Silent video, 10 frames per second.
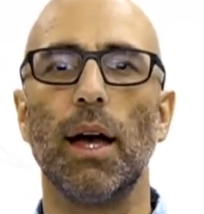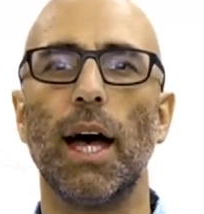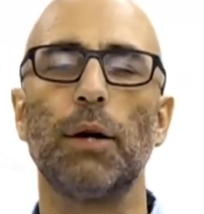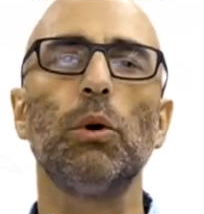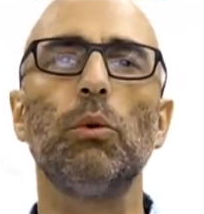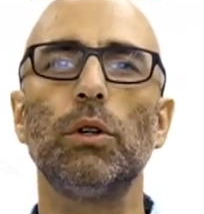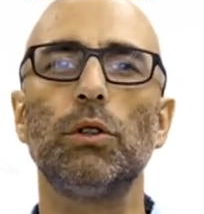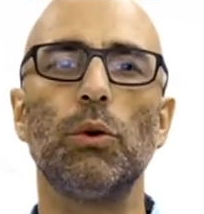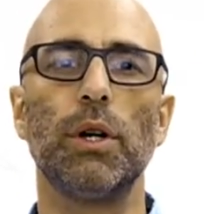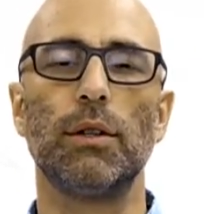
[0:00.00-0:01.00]
and we will
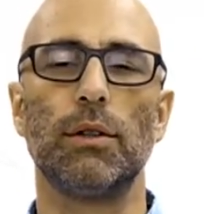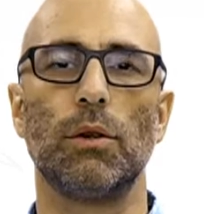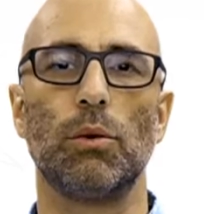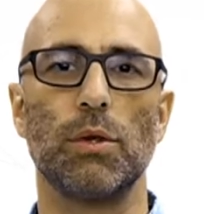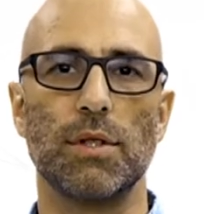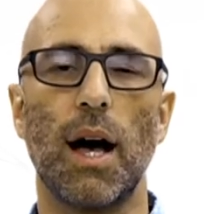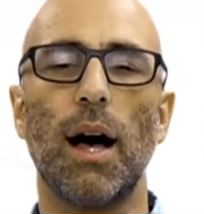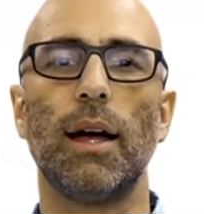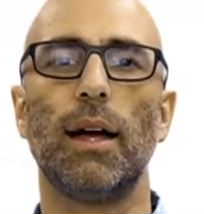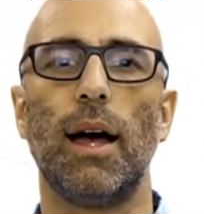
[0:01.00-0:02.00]
do it with
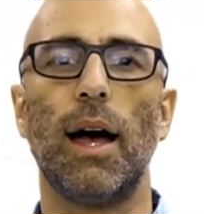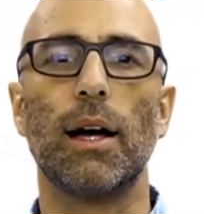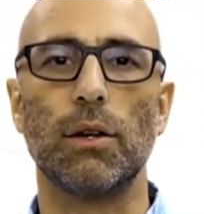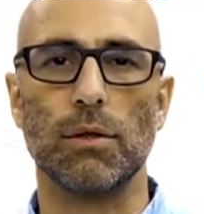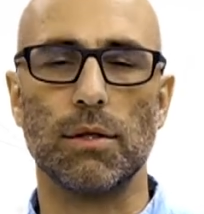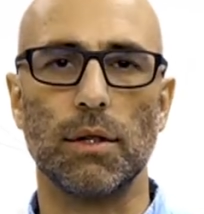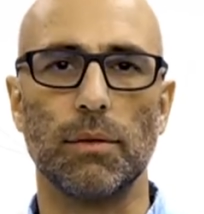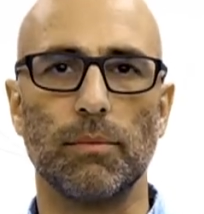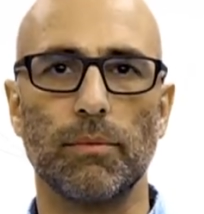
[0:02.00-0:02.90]
high accuracy.